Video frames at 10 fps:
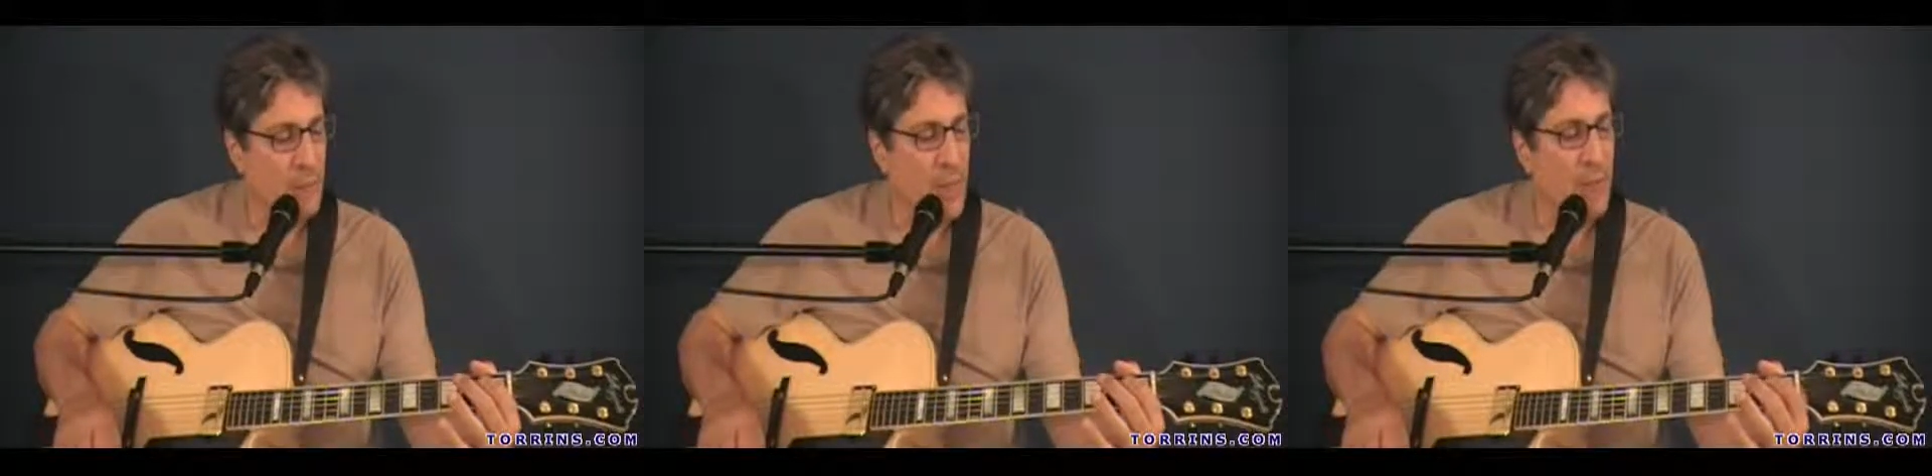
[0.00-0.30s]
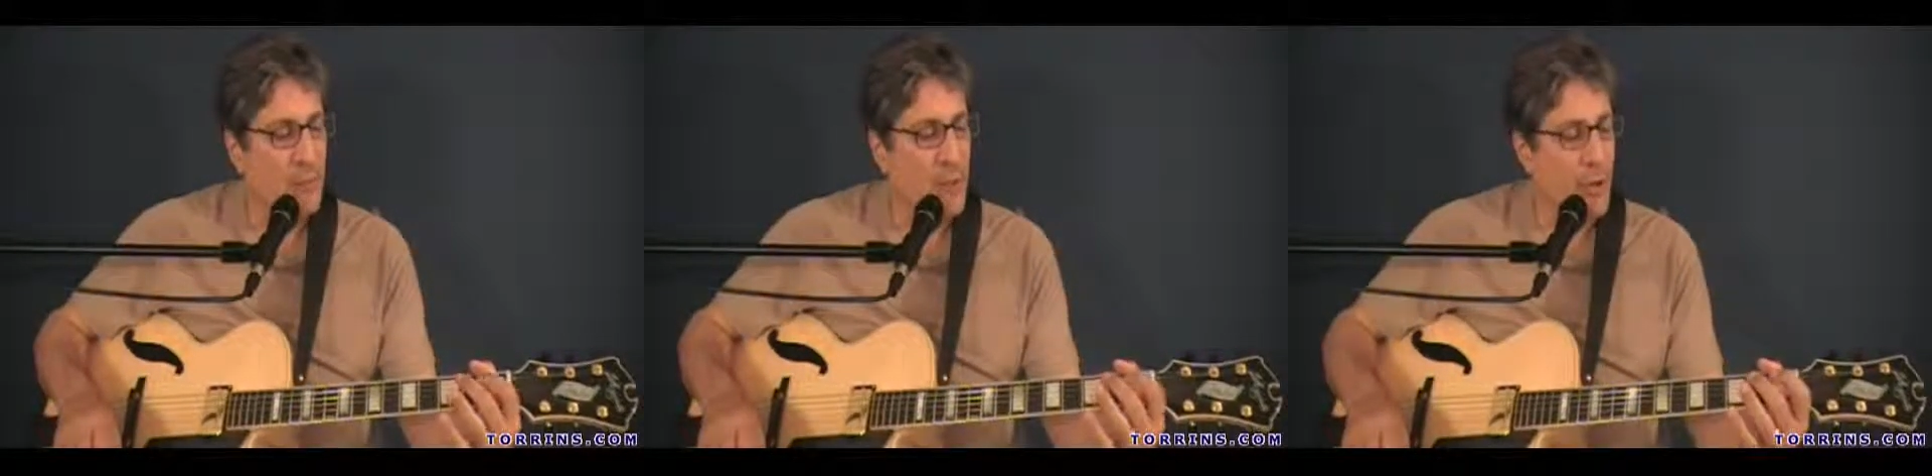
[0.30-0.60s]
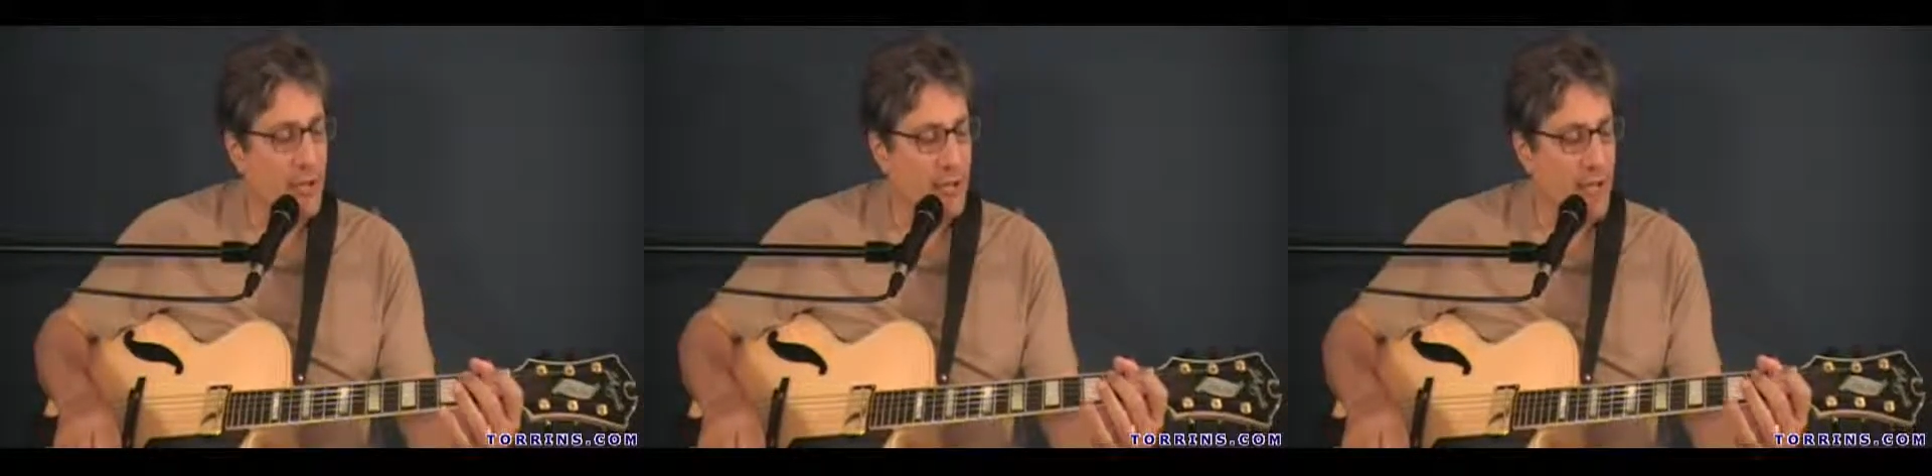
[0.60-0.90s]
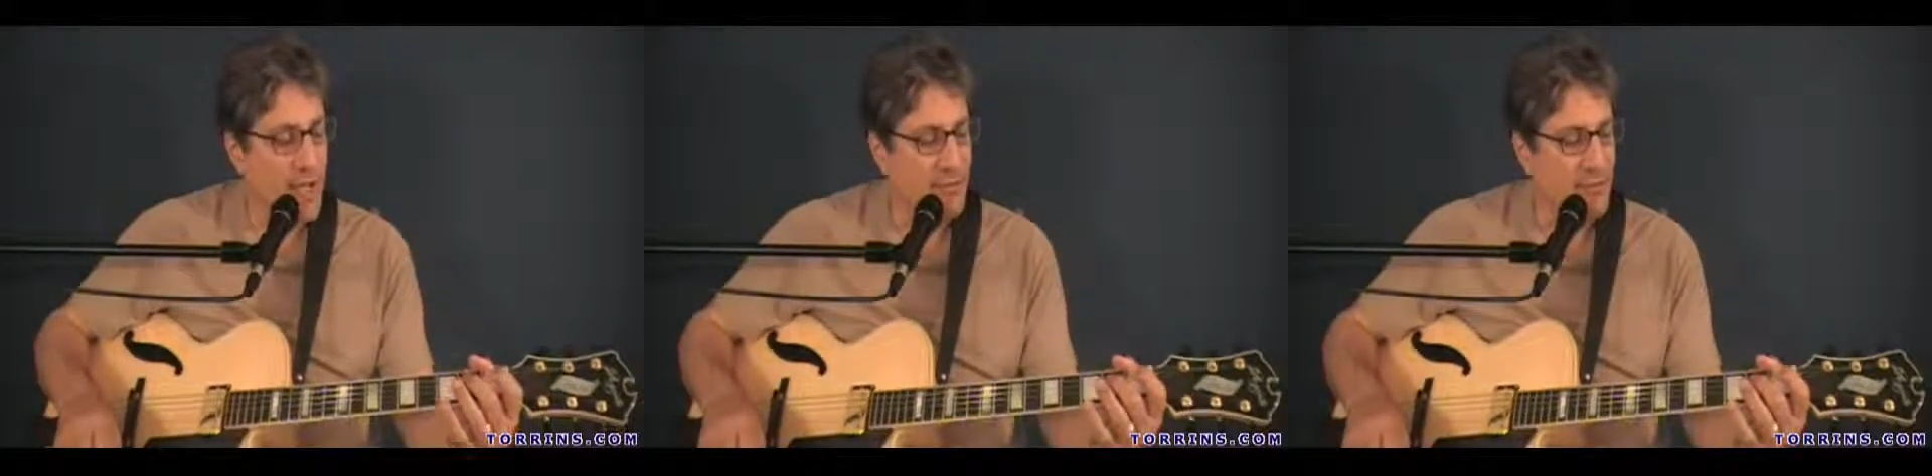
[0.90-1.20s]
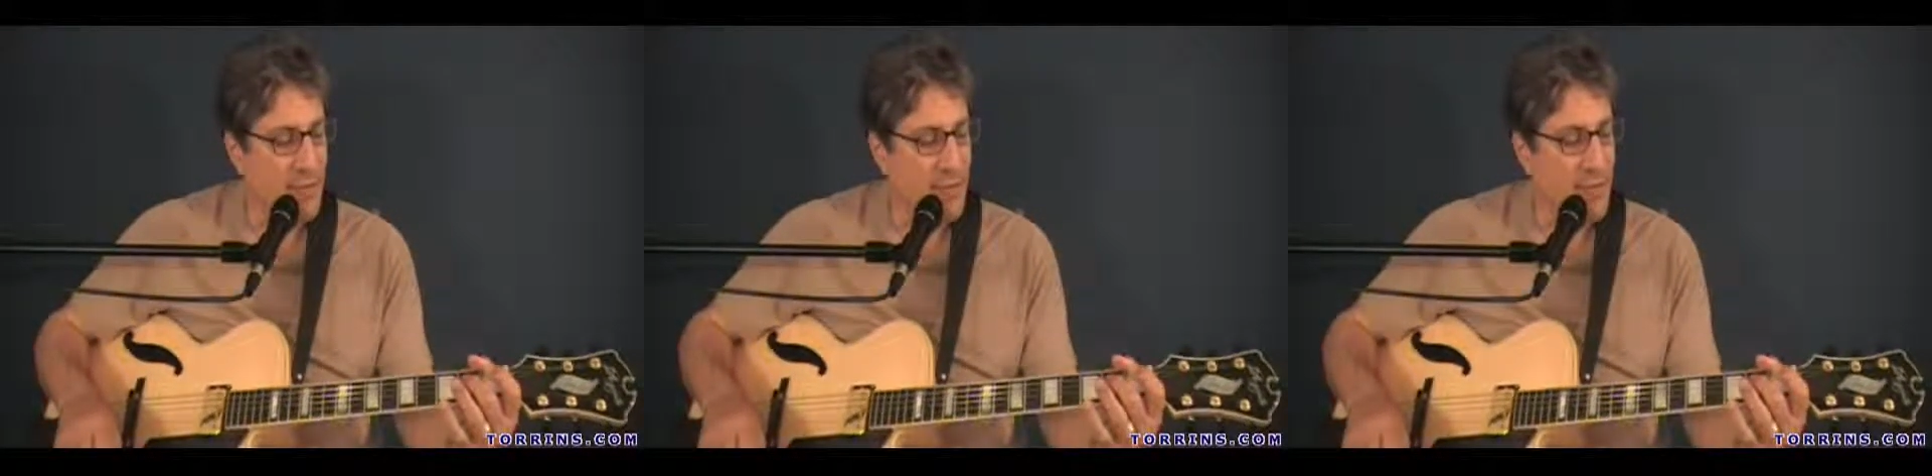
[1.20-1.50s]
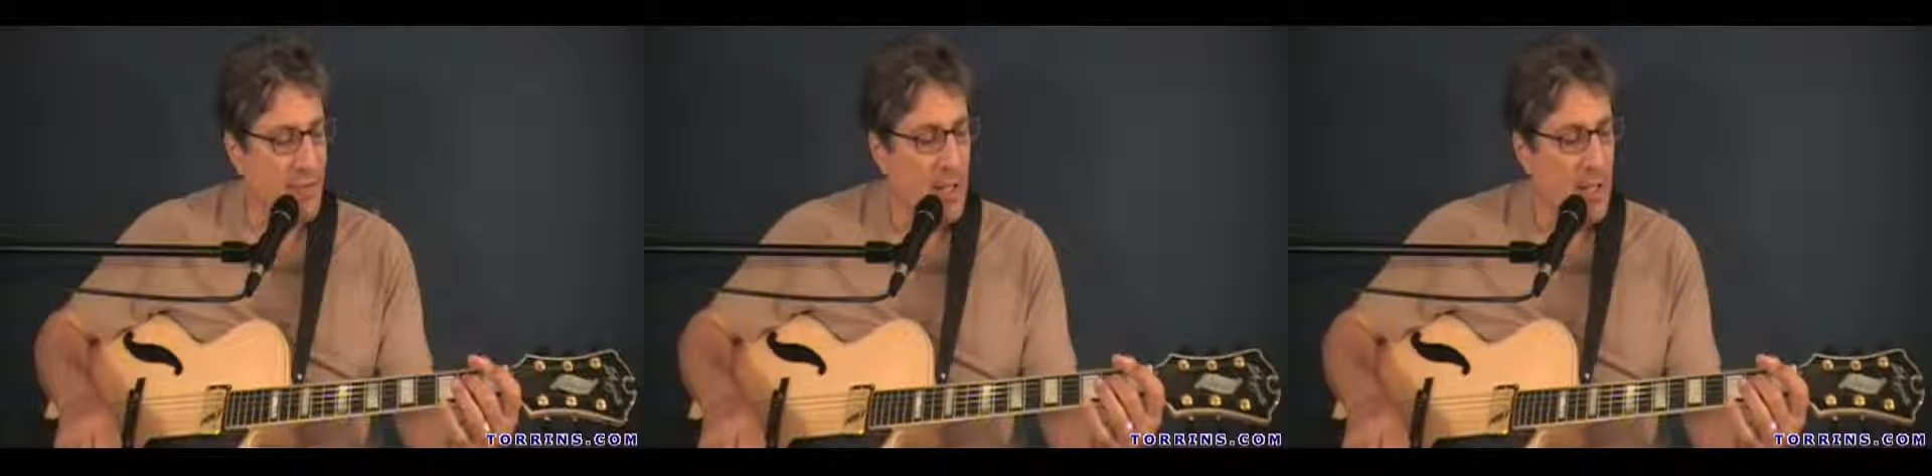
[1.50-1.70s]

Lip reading: we're going to put our 2nd finger